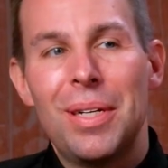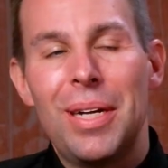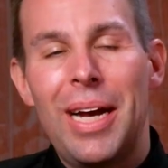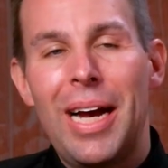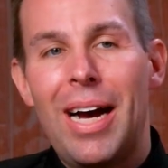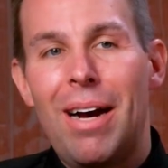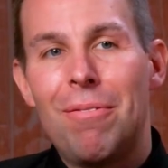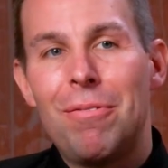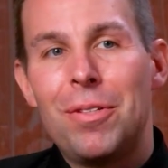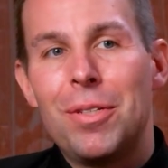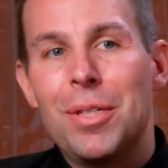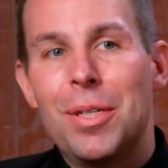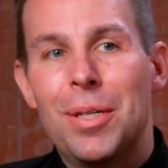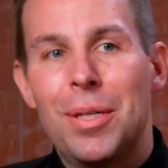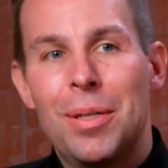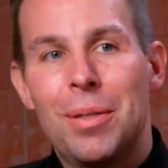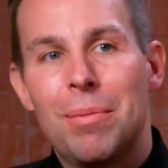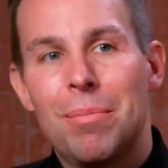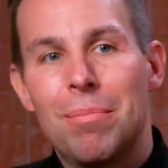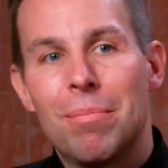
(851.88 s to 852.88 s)

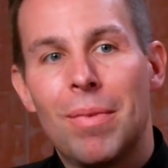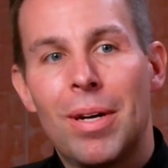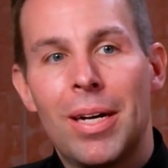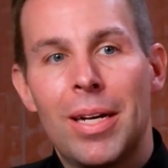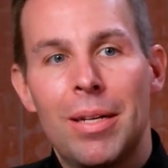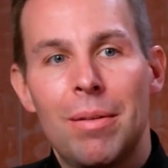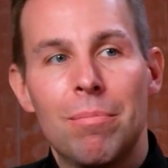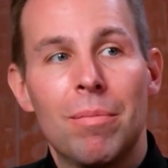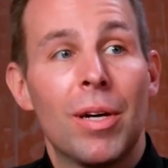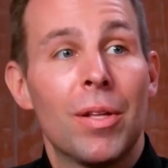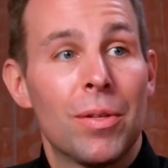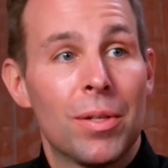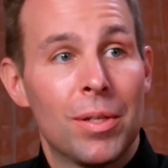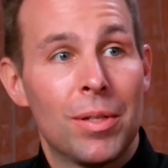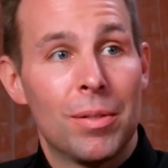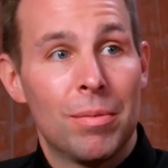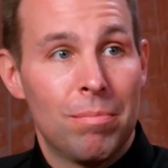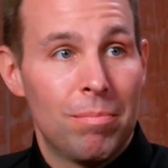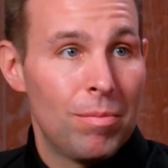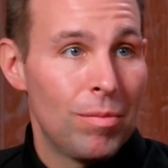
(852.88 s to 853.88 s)
after my
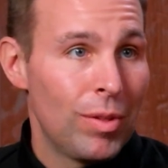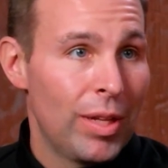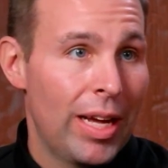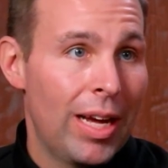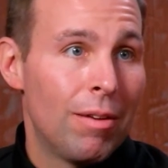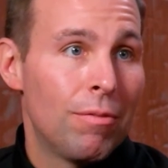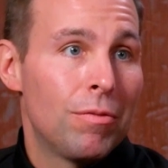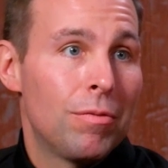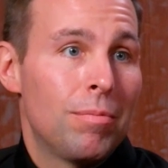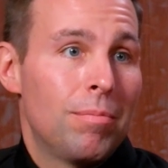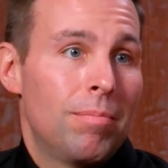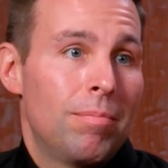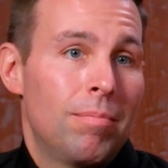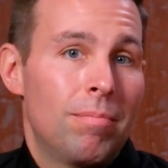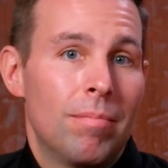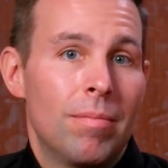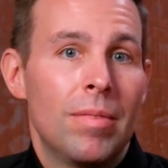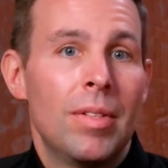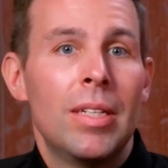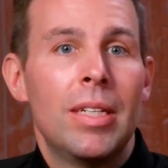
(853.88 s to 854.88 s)
mother left,
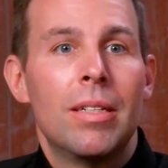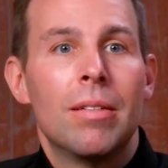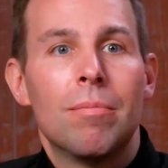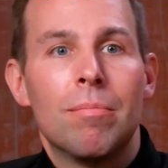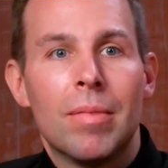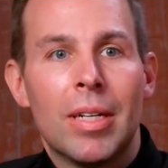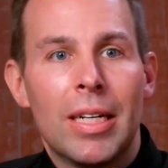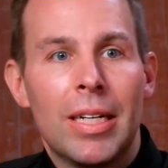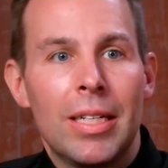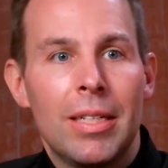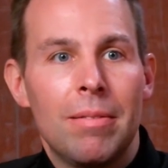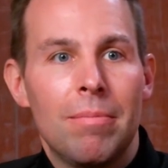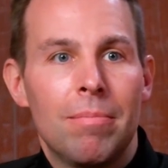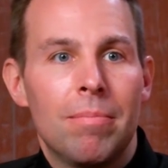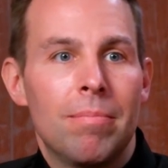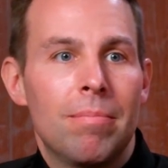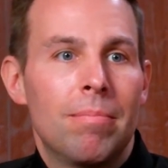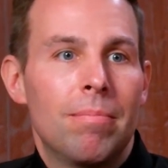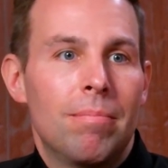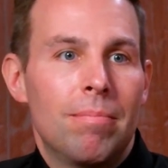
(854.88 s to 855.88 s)
my
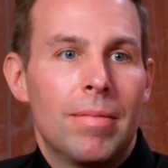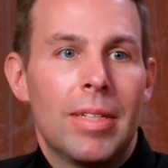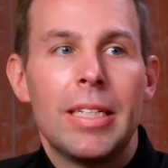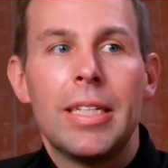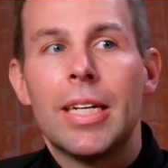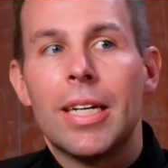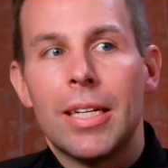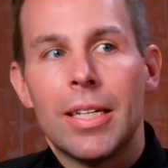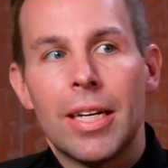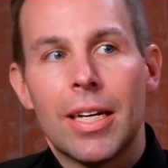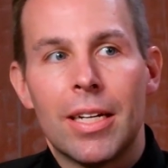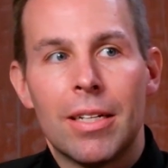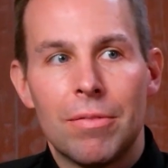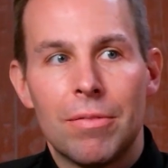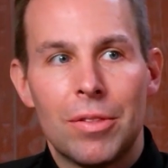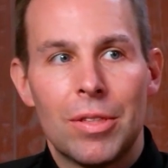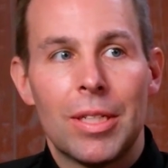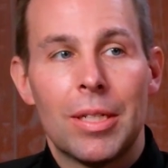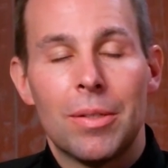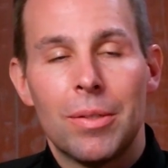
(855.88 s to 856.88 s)
dad kind of
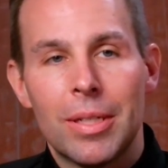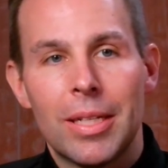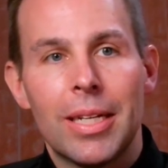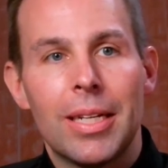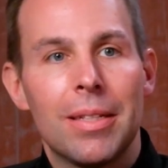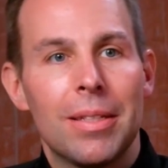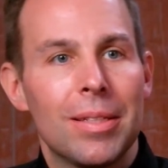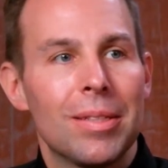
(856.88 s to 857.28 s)
said, okay,